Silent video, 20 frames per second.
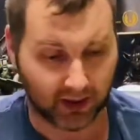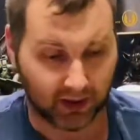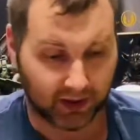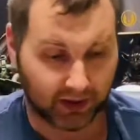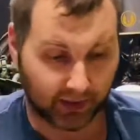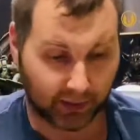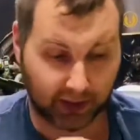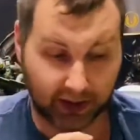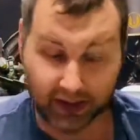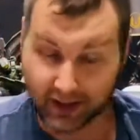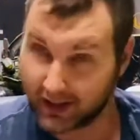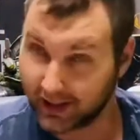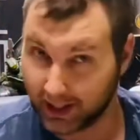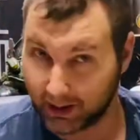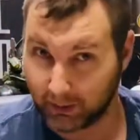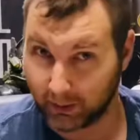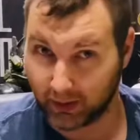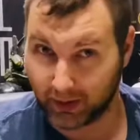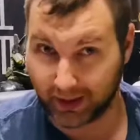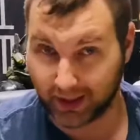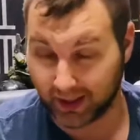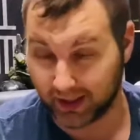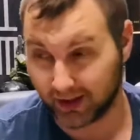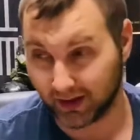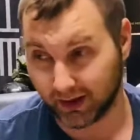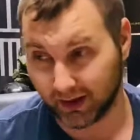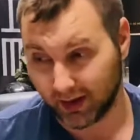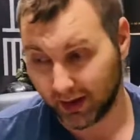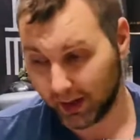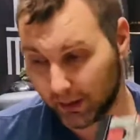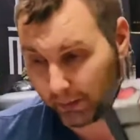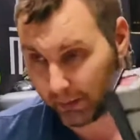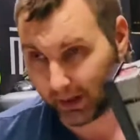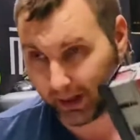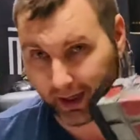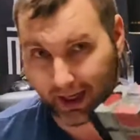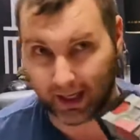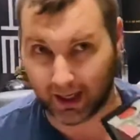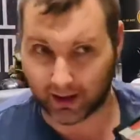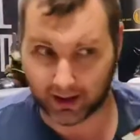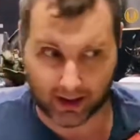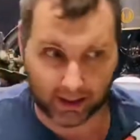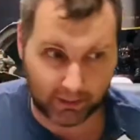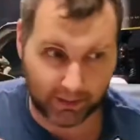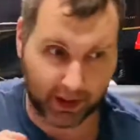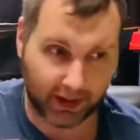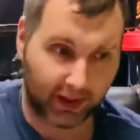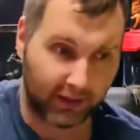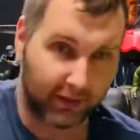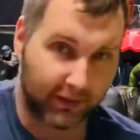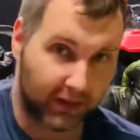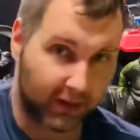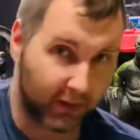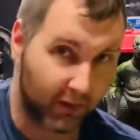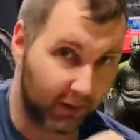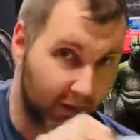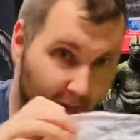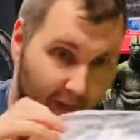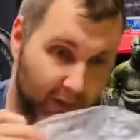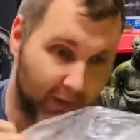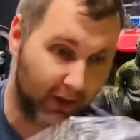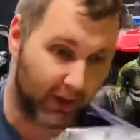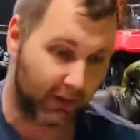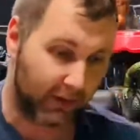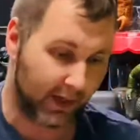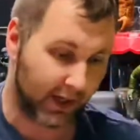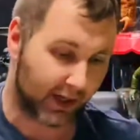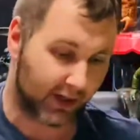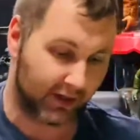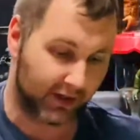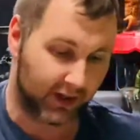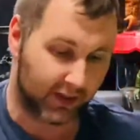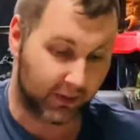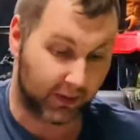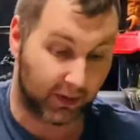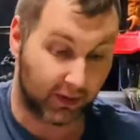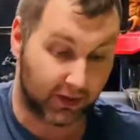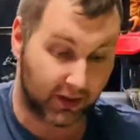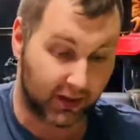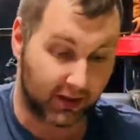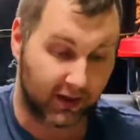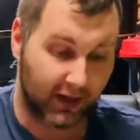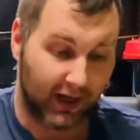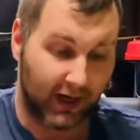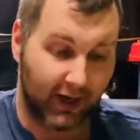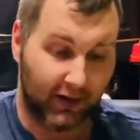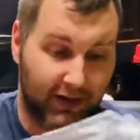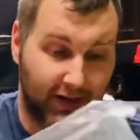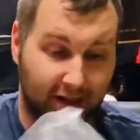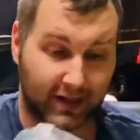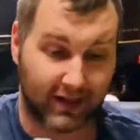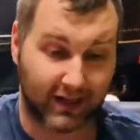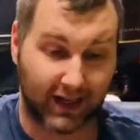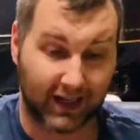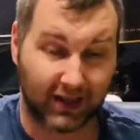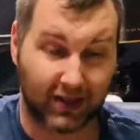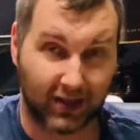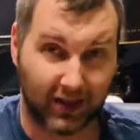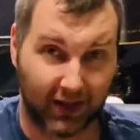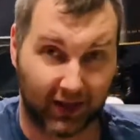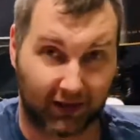There is Slimer in here, but I'm making some of my money back on this purchase. This is actually a